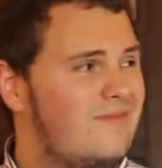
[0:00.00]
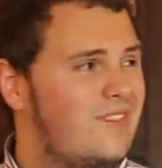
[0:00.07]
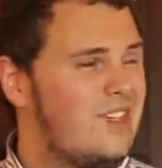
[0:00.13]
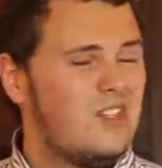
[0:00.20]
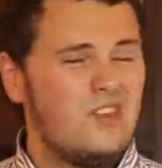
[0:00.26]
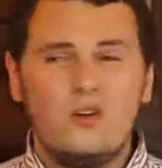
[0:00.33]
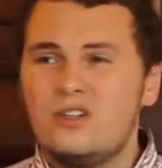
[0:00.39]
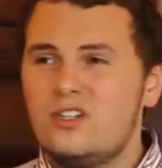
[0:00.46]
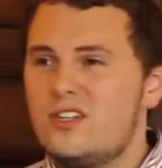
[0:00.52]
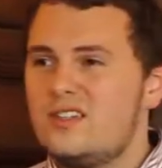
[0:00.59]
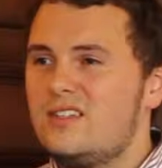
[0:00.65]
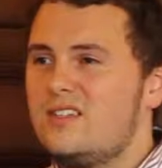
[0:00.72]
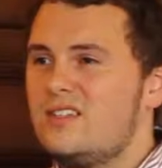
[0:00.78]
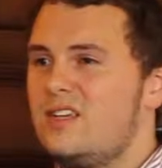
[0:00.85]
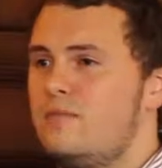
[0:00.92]
It's not
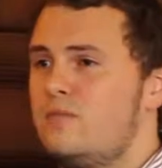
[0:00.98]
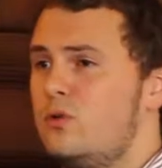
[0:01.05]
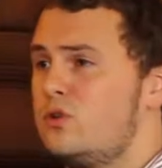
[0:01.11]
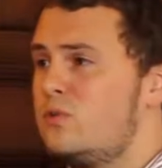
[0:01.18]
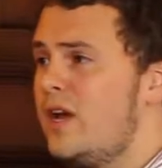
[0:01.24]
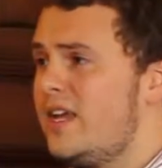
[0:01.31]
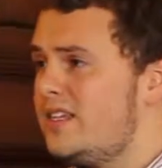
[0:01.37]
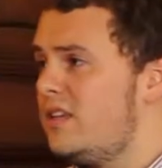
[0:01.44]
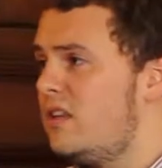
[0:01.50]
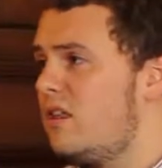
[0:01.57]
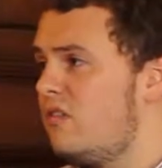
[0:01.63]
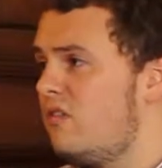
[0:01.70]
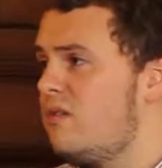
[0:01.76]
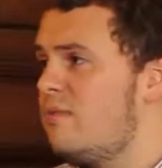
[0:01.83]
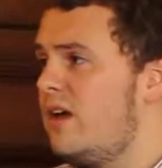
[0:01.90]
just as simple as waiting
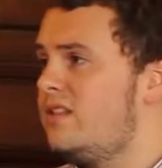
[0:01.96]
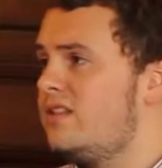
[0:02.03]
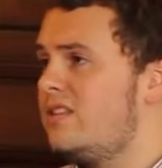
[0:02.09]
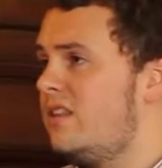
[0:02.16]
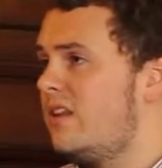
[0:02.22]
3 months